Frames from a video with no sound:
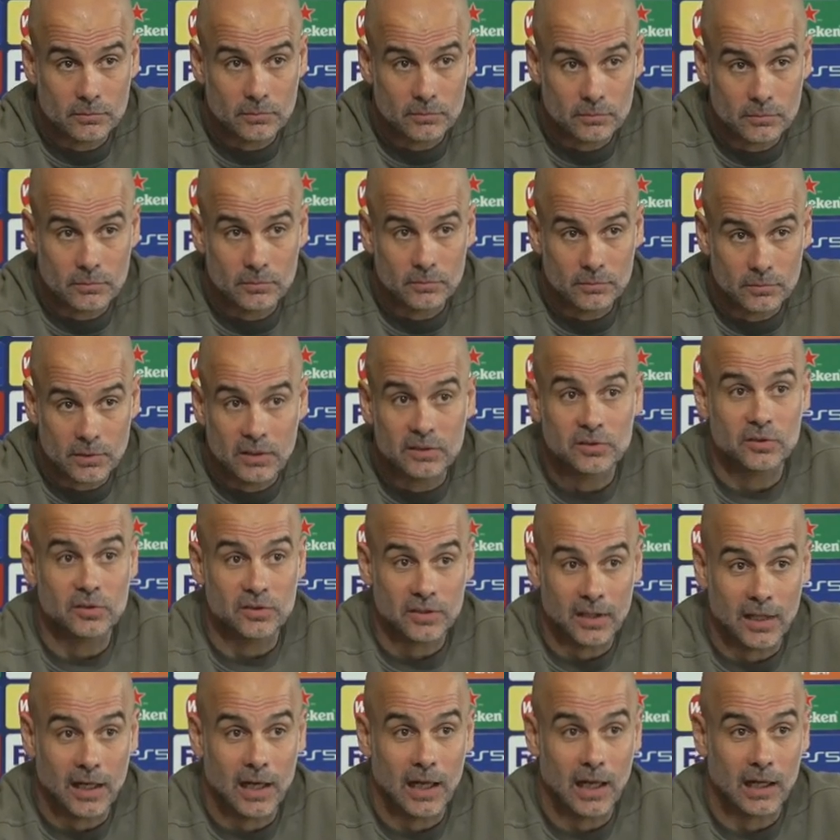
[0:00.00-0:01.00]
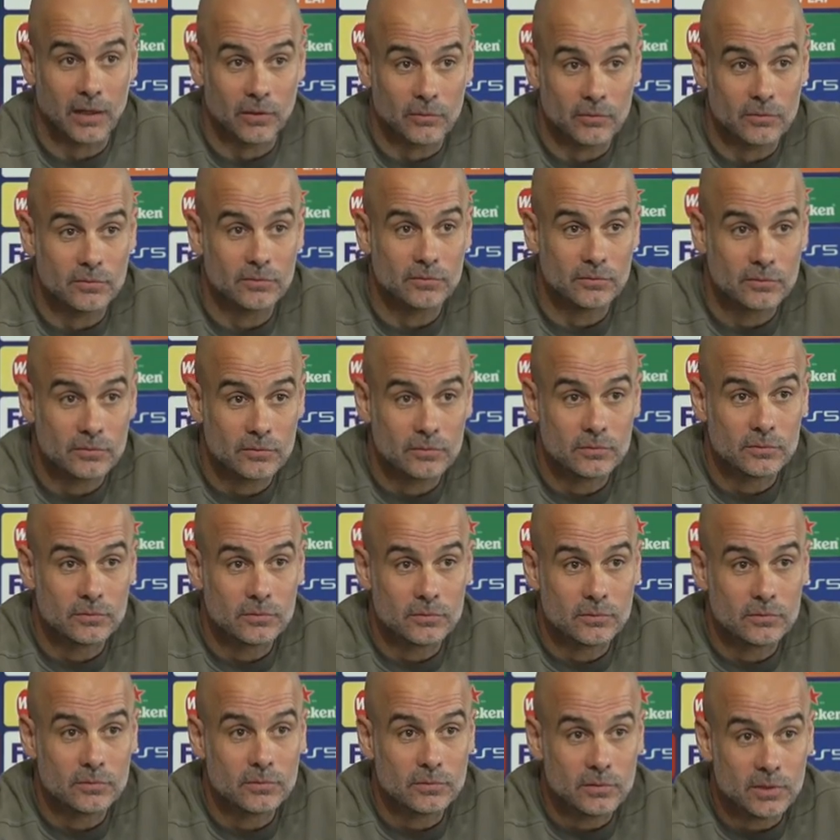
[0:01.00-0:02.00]
think it would be better.
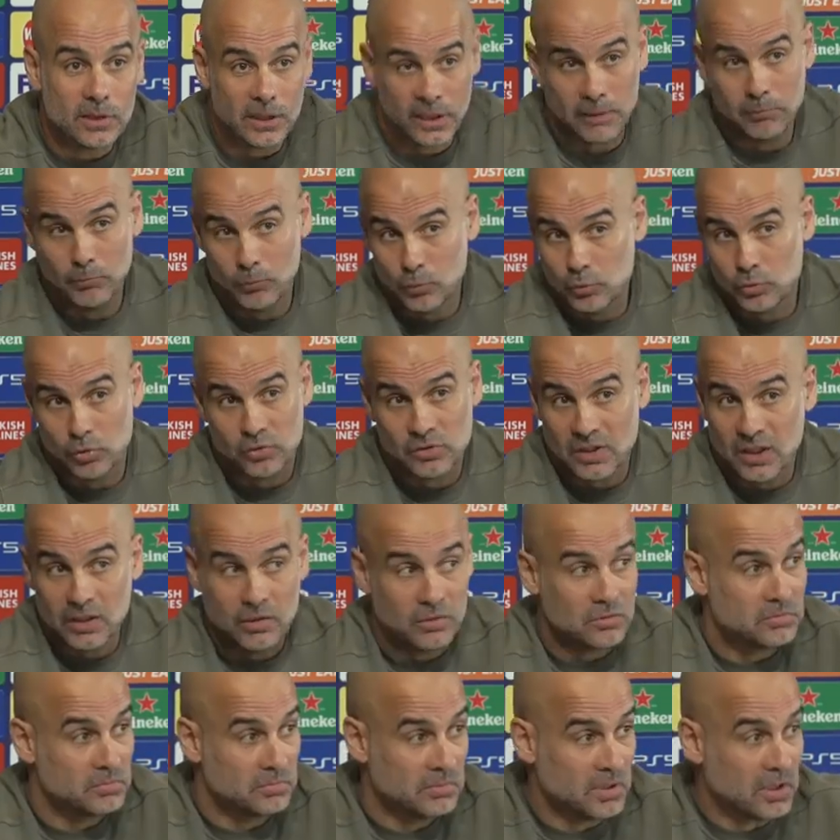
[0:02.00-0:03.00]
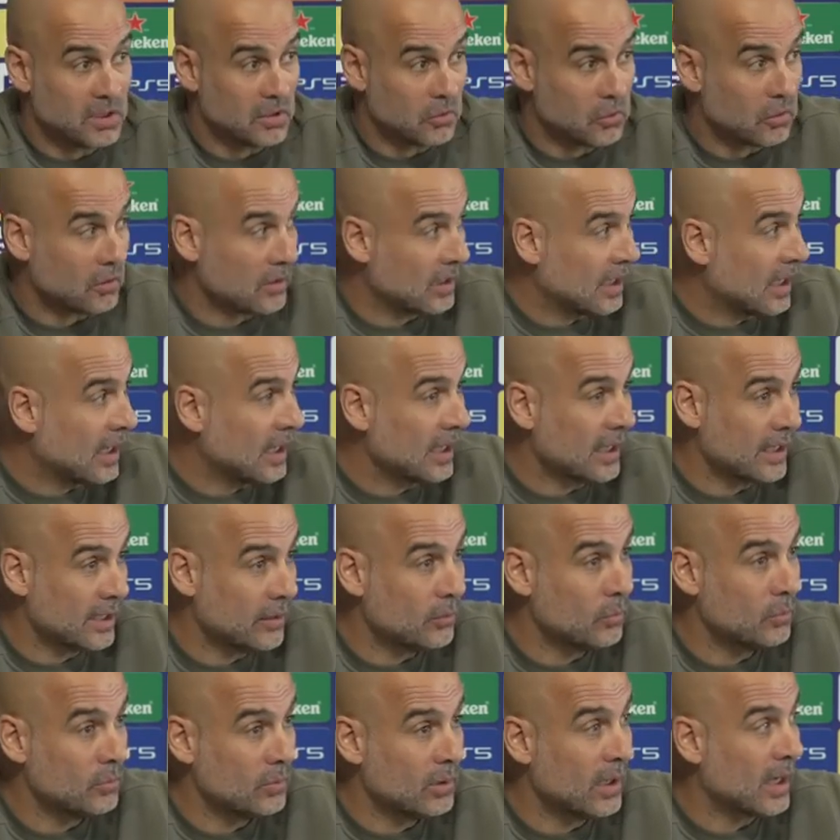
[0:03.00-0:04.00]
My legacy will
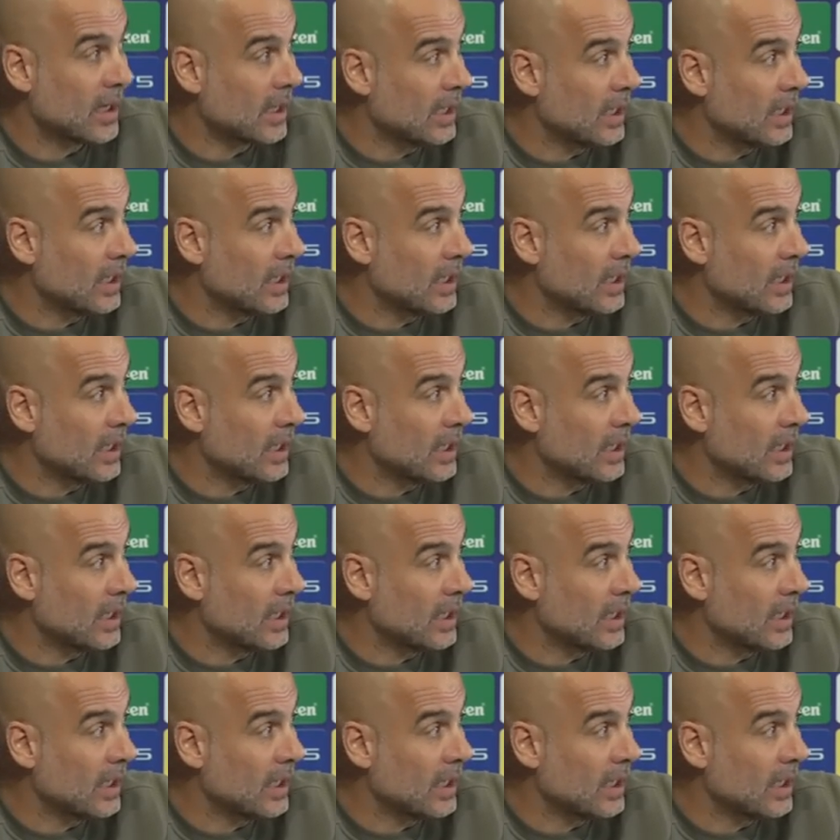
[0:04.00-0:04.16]
be.